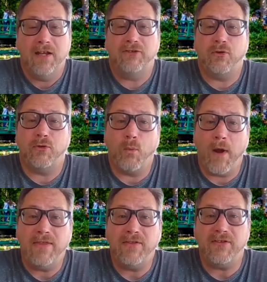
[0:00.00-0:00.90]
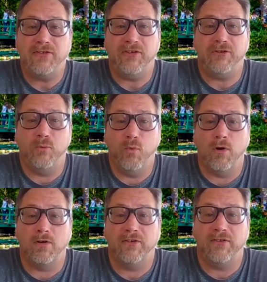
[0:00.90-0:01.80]
And so the way that the system
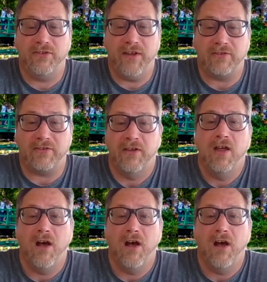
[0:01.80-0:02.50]
works is this.